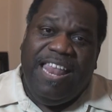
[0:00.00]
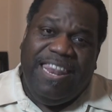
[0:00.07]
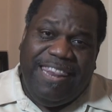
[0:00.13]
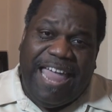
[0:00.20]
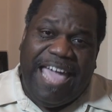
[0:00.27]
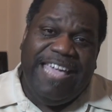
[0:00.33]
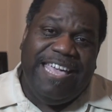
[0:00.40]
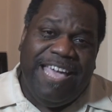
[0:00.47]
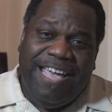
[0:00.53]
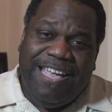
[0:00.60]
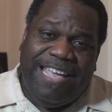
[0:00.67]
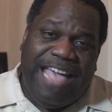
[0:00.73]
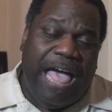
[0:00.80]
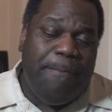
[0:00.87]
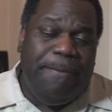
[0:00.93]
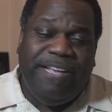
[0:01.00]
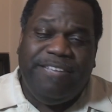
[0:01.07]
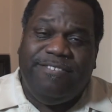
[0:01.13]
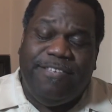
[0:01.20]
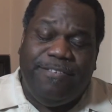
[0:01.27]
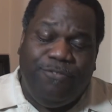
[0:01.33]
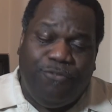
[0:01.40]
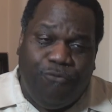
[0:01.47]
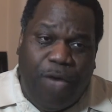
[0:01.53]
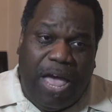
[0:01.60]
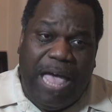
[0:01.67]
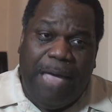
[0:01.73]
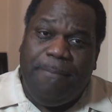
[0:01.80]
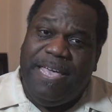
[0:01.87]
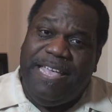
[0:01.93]
like, comment,
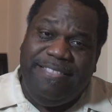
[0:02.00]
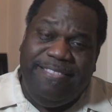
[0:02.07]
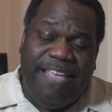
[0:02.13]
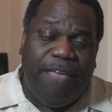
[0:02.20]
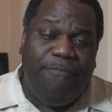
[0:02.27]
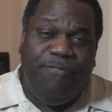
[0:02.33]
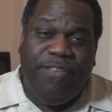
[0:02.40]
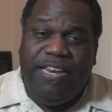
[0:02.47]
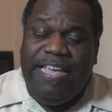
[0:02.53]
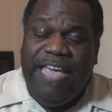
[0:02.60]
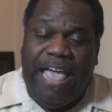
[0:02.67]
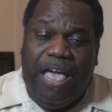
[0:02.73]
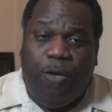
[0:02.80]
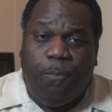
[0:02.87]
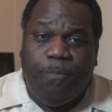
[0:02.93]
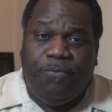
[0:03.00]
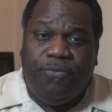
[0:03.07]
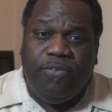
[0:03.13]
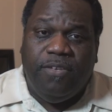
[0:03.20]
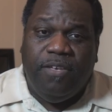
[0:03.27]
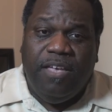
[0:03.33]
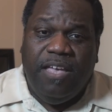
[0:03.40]
subscribe. It definitely helps.